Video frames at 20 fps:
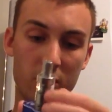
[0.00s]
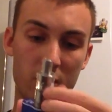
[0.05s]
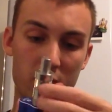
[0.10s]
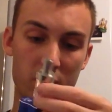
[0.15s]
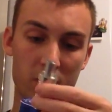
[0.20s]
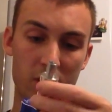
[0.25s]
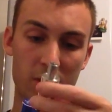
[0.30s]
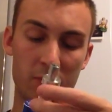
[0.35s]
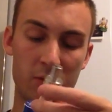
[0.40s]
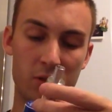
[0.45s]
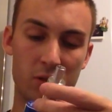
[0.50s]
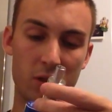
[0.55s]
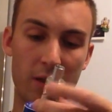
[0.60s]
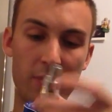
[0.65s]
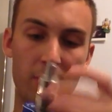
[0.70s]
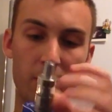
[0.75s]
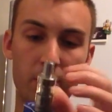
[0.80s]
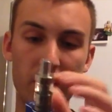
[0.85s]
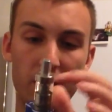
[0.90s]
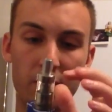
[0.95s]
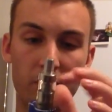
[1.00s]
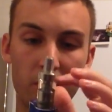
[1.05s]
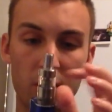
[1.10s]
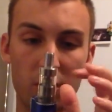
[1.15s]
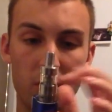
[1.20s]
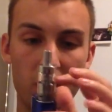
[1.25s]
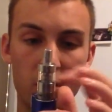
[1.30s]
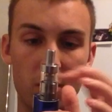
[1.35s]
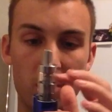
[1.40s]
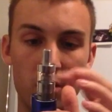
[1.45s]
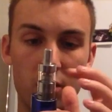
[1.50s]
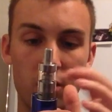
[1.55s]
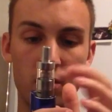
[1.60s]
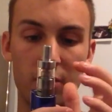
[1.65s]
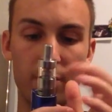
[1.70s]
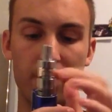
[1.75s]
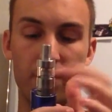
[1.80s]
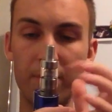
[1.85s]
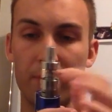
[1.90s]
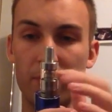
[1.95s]
seems to have a bit of a
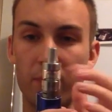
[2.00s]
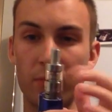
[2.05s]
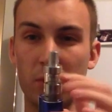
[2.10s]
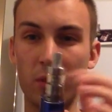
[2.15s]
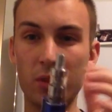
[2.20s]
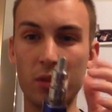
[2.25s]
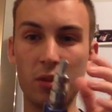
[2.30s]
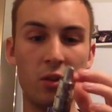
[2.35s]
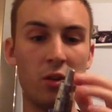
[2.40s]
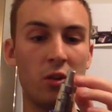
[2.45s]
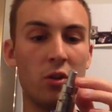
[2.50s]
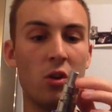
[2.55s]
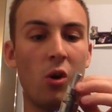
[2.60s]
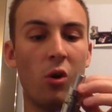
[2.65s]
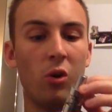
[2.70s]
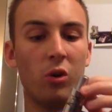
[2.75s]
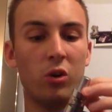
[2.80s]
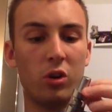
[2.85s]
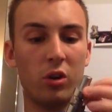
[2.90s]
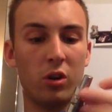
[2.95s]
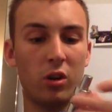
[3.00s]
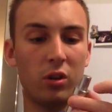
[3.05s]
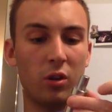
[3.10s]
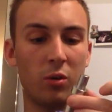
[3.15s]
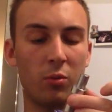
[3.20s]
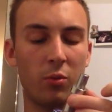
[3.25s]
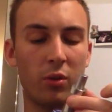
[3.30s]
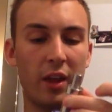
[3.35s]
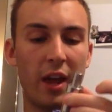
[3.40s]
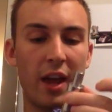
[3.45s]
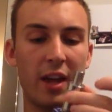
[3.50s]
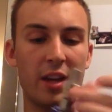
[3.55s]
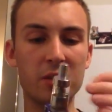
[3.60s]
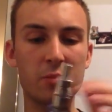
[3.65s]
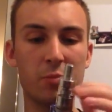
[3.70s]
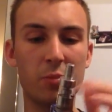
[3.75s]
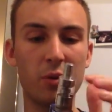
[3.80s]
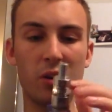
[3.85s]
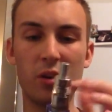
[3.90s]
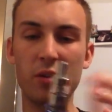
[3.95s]
knock, I don't know what that is,
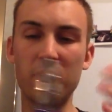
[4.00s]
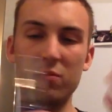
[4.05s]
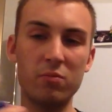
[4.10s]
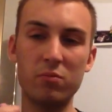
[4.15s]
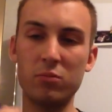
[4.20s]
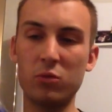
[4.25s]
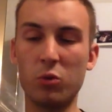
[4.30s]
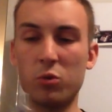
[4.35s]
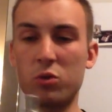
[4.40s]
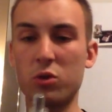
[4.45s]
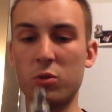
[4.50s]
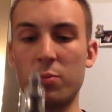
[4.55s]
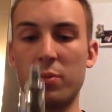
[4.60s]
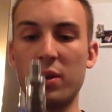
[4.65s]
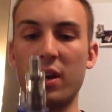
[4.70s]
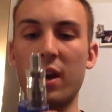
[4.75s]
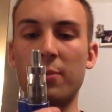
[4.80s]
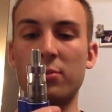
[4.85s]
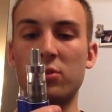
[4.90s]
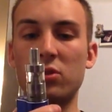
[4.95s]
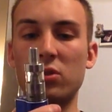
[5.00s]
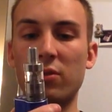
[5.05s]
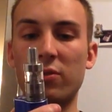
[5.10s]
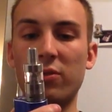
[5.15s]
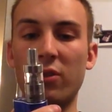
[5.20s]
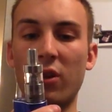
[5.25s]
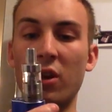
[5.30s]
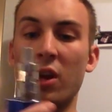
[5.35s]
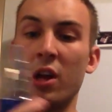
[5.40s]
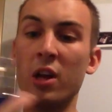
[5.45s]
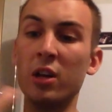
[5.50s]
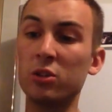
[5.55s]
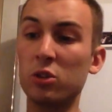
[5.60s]
but you should be absolutely fine.